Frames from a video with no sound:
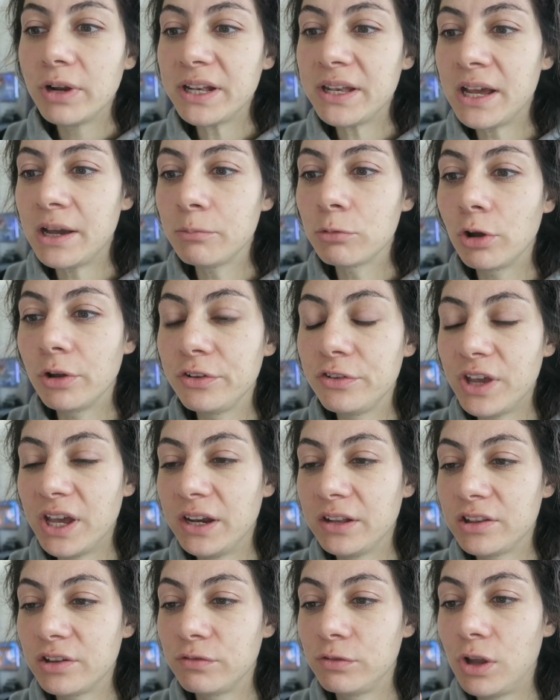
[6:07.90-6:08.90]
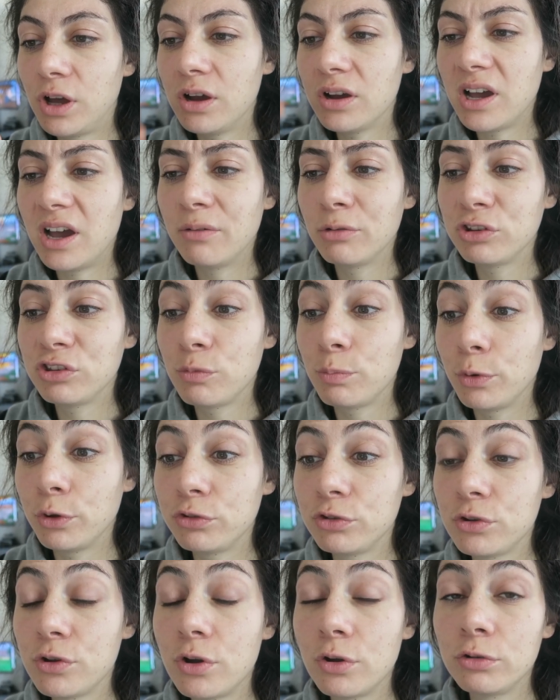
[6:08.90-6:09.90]
Right now I'm going to edit the vlog. I was
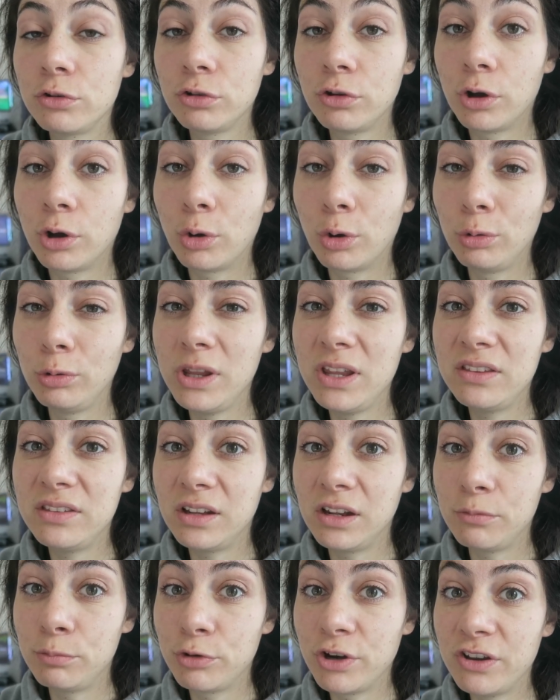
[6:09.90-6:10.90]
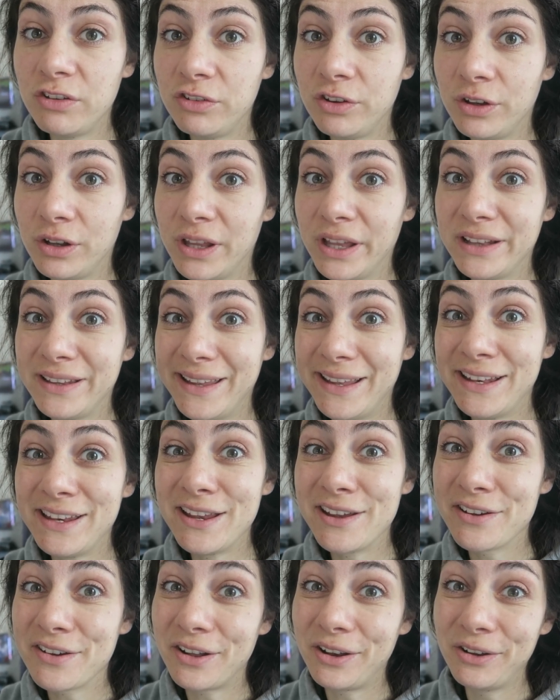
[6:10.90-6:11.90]
supposed to go to a Holi celebration, like the
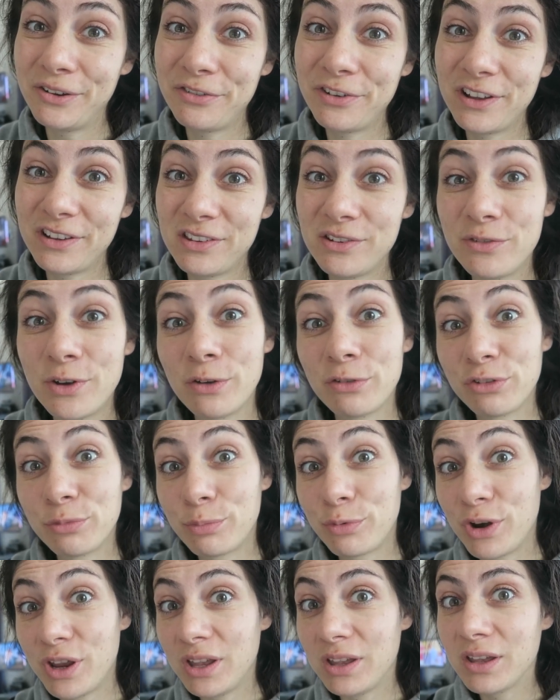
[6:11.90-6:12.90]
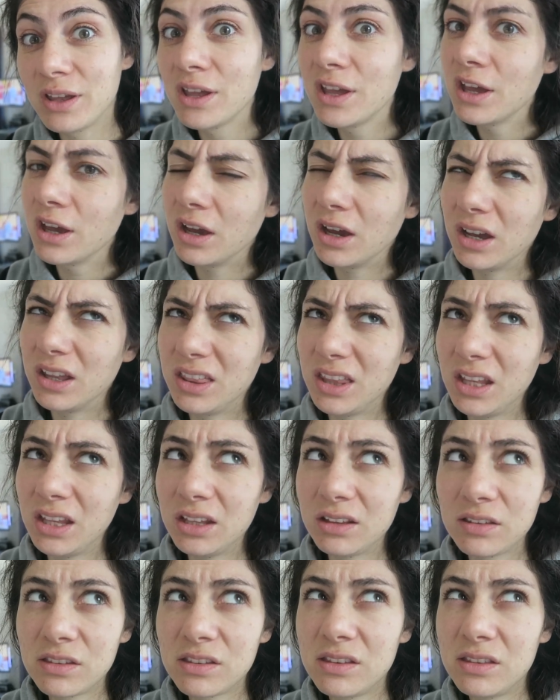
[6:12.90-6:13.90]
Indian Color Festival of Spring. I
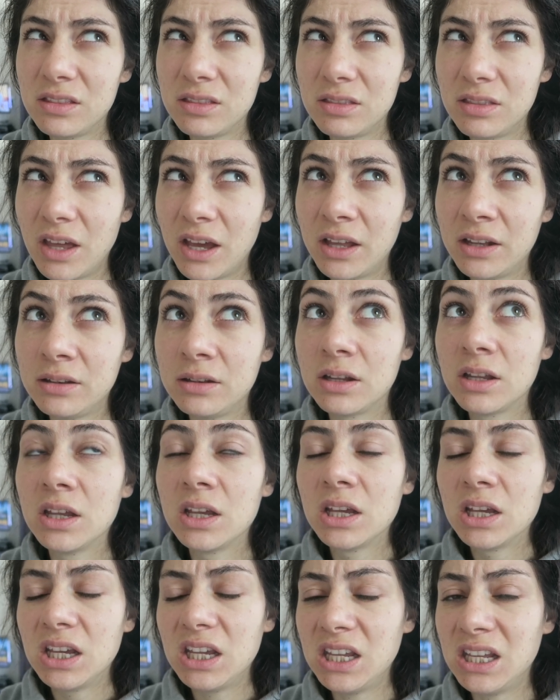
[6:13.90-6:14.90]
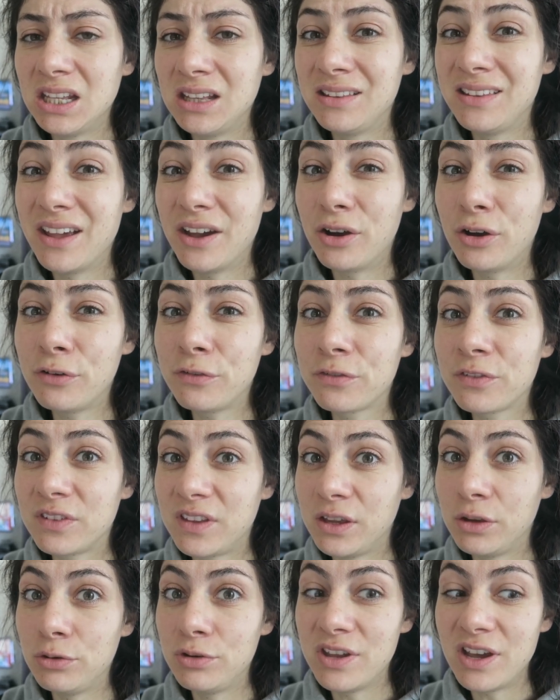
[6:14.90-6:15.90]
think it's that in Delft,
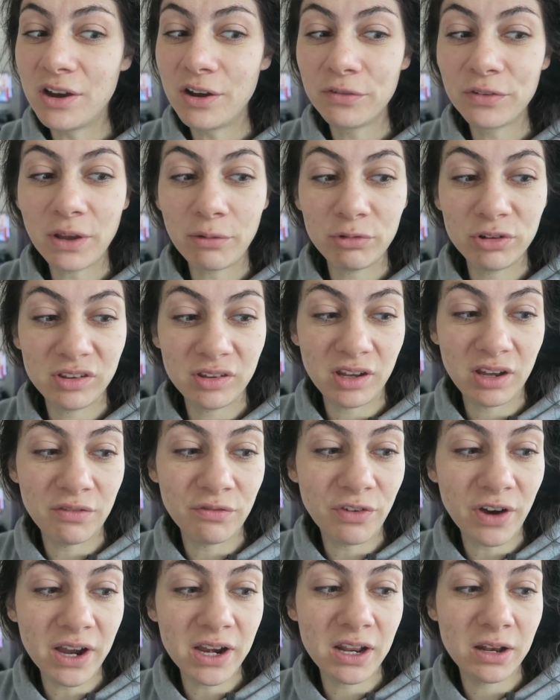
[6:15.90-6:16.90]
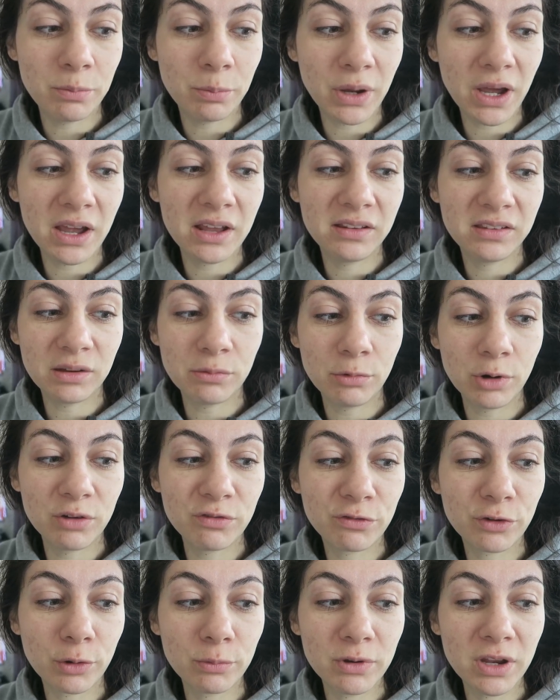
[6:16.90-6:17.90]
they Delft. I was invited by
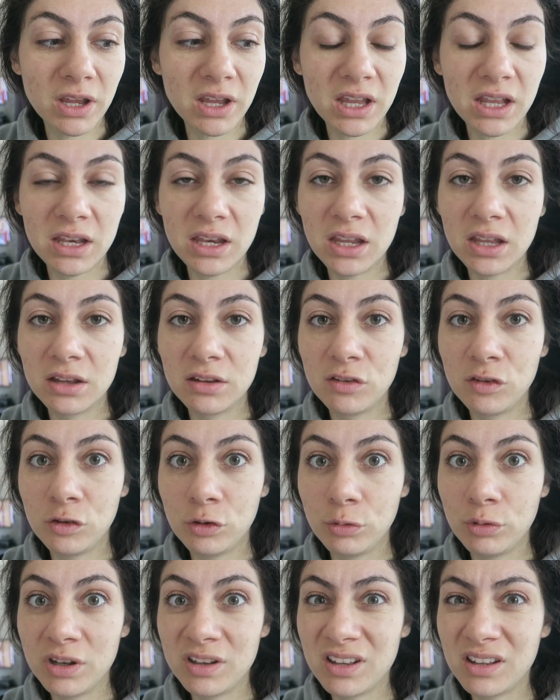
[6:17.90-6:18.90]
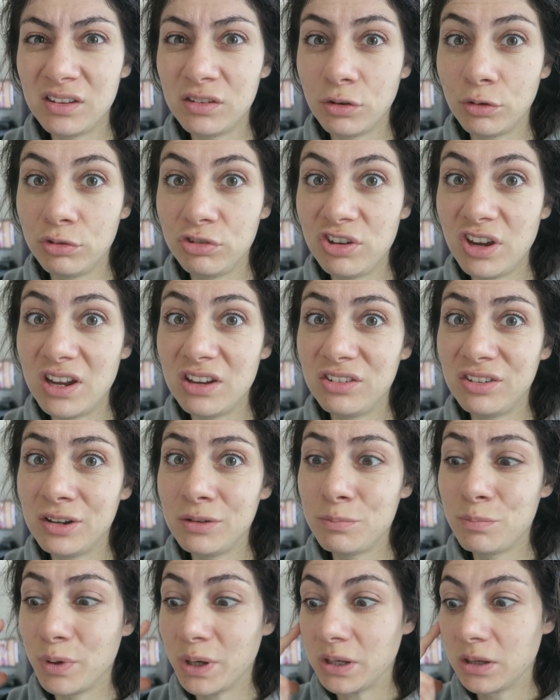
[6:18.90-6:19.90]
someone from the Indian Student
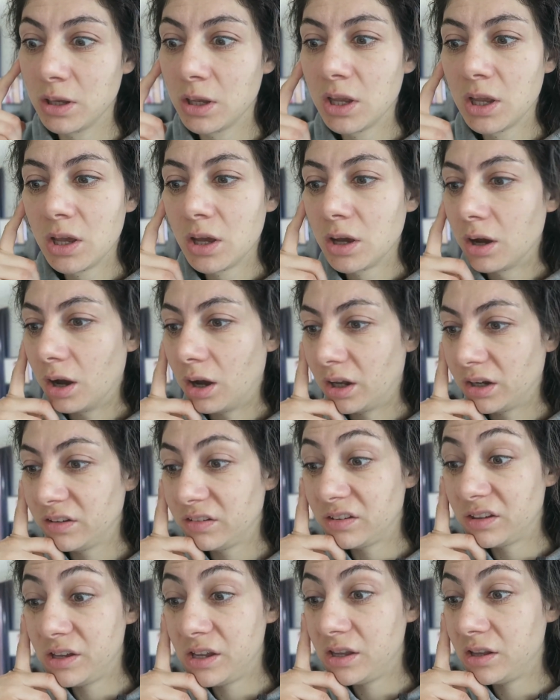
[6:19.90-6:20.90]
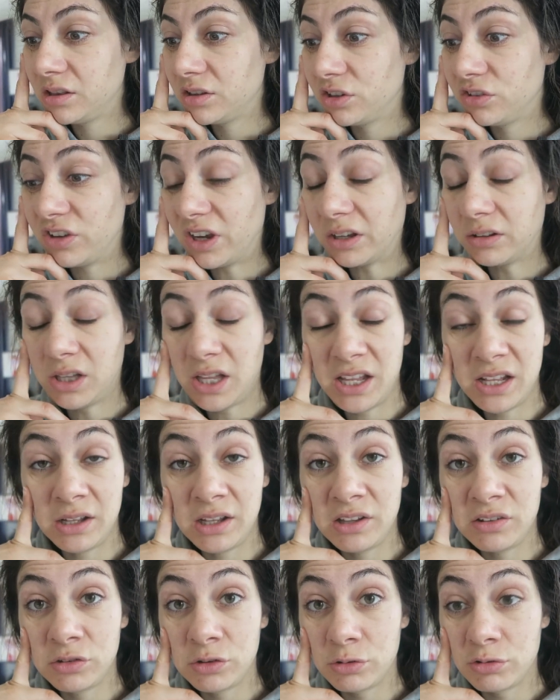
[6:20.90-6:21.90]
Association, but honestly, the jet
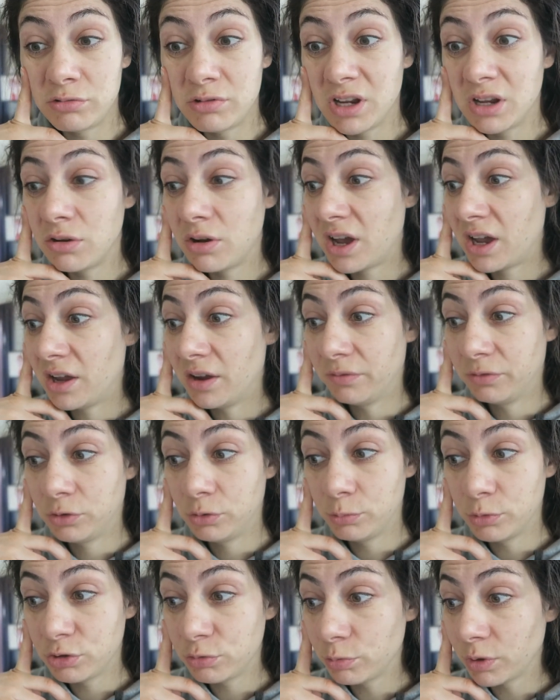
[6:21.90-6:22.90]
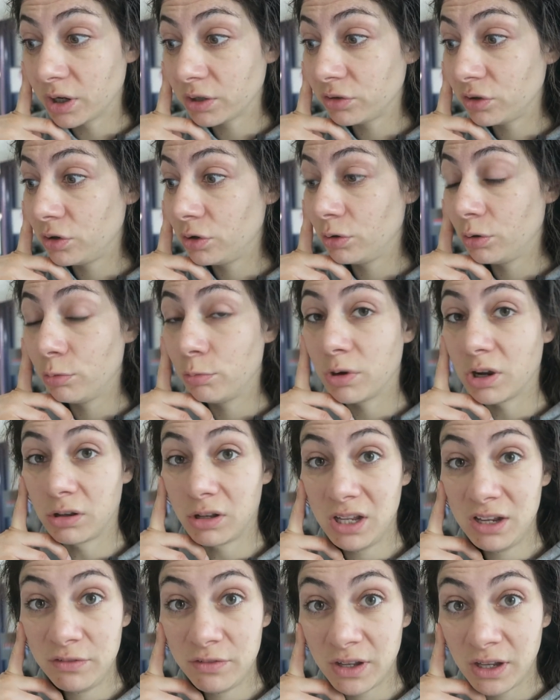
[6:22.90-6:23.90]
lag is too real. I have too much work to do. We're
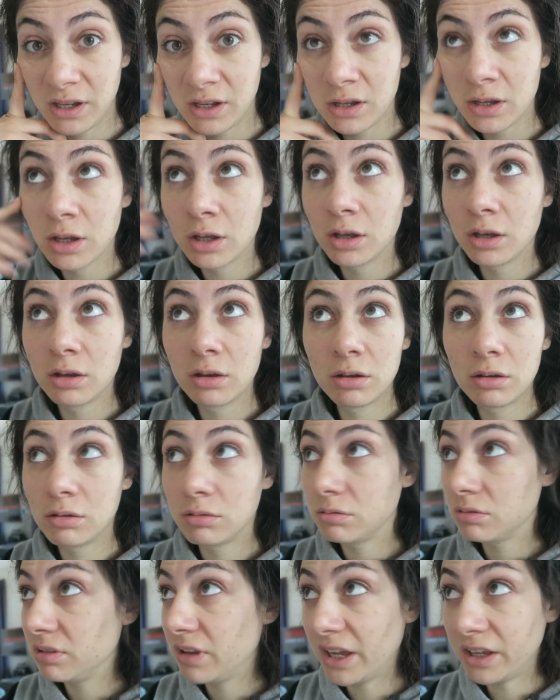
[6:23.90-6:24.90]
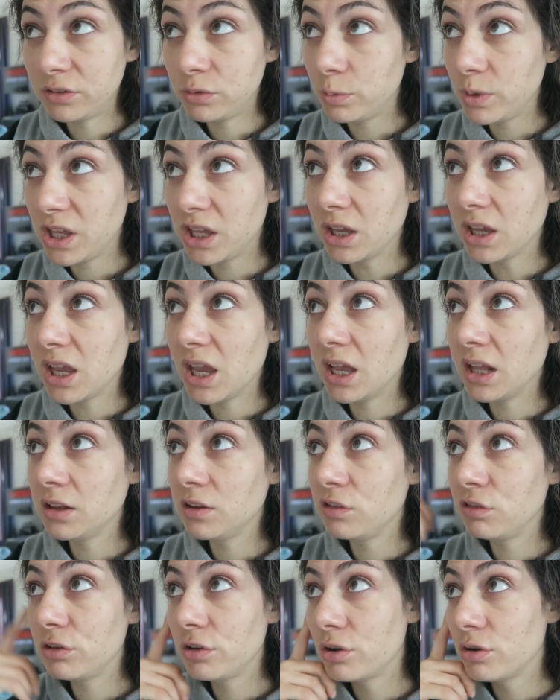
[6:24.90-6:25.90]
leaving next week
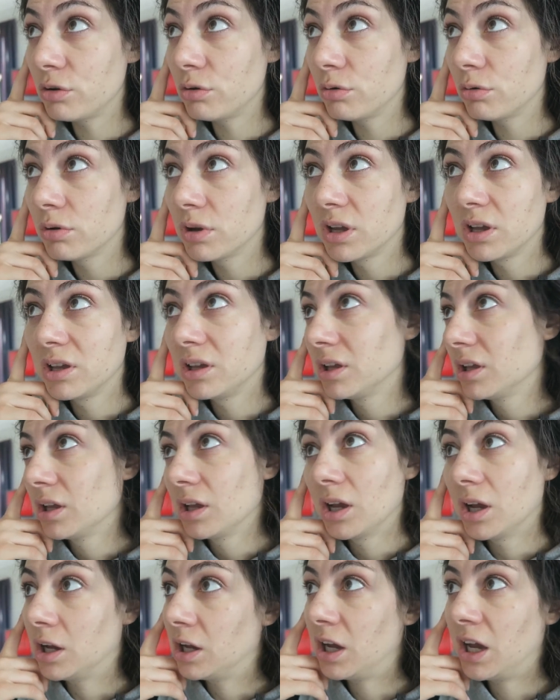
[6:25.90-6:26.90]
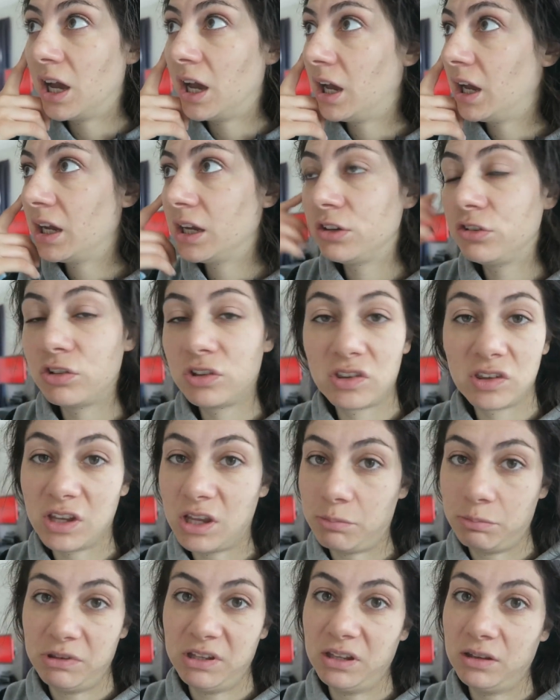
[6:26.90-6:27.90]
again, so I just
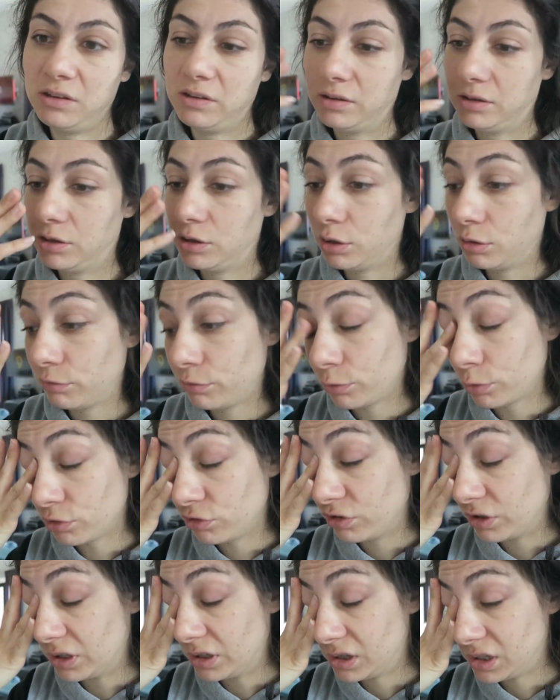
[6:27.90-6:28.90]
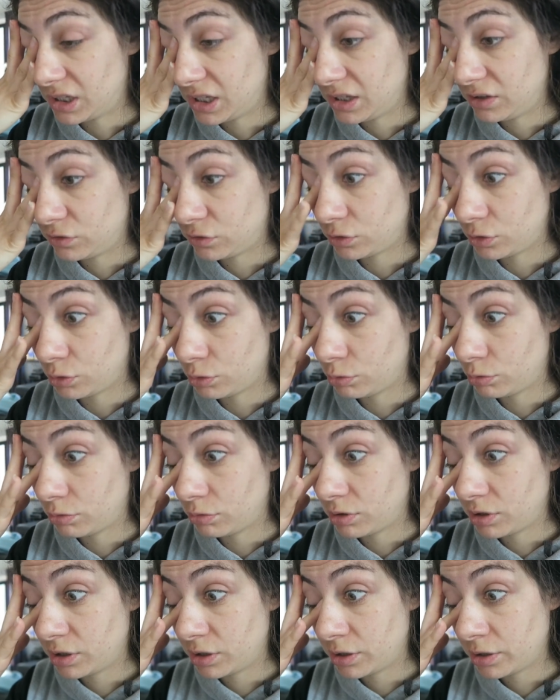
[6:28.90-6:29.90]
skipped it, unfortunately.
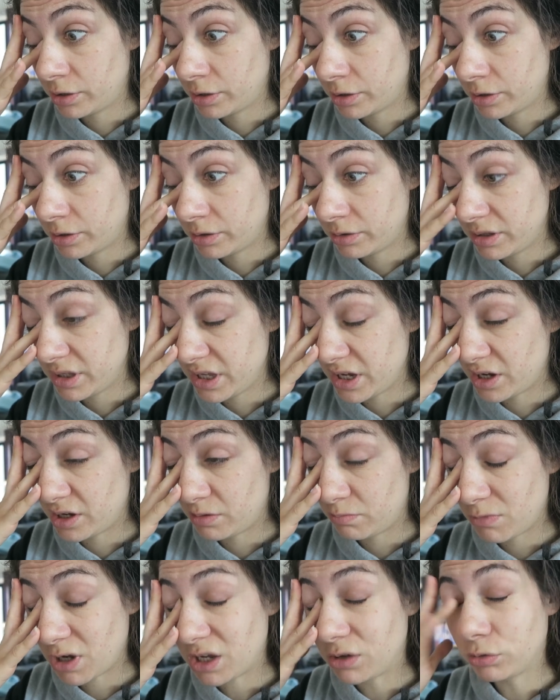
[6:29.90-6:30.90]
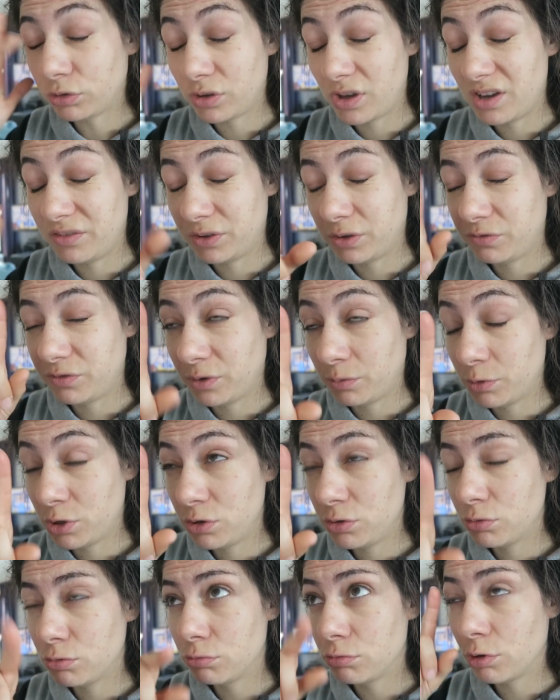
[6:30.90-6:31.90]
So uh, yeah, I also have to film a
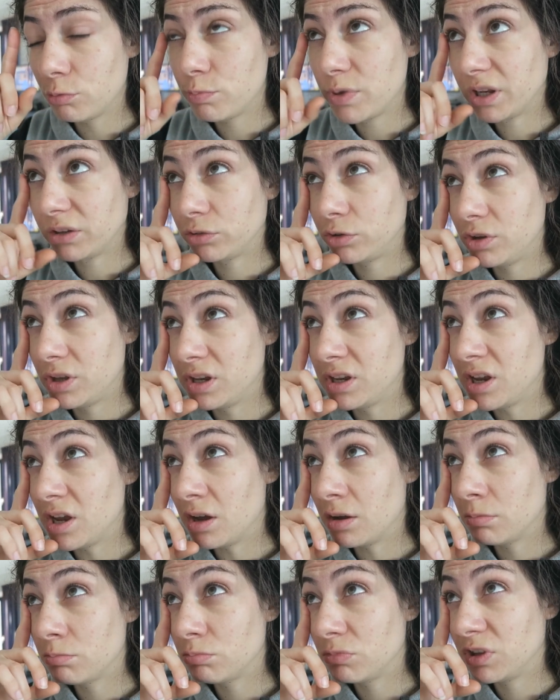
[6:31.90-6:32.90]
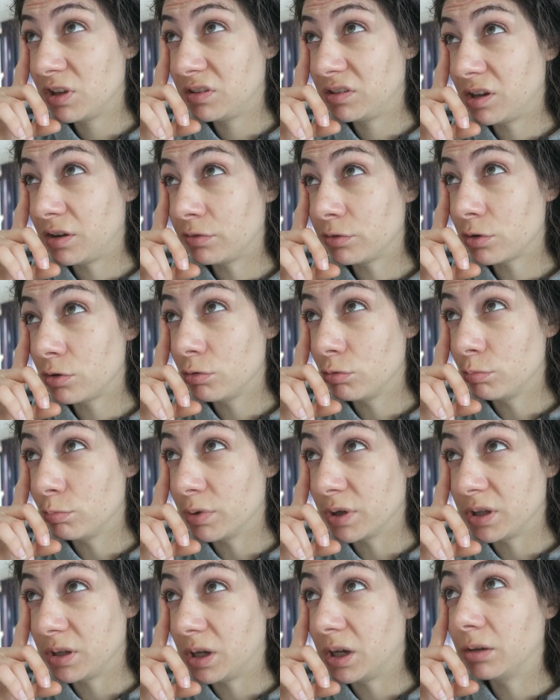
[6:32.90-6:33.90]
new road back to India this afternoon.